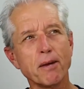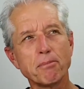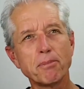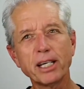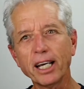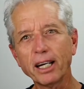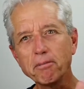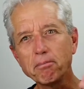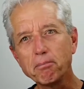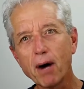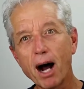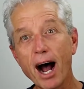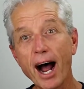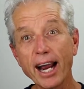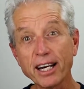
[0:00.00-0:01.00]
being
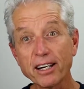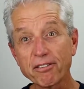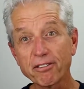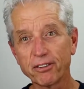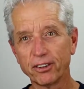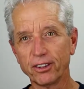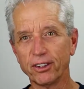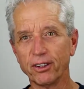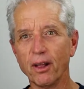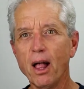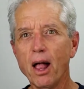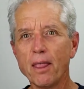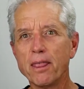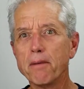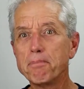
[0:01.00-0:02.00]
mindful,
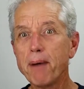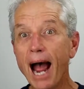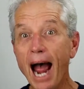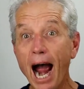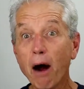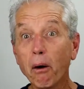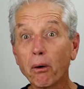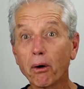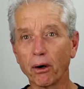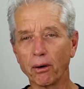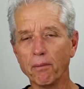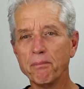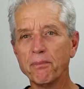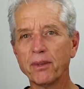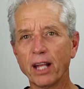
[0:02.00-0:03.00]
the
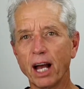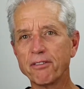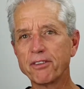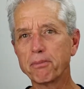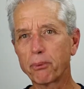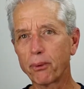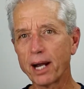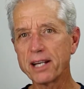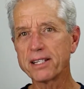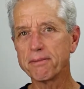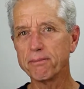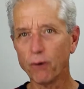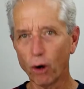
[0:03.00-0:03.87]
power of the present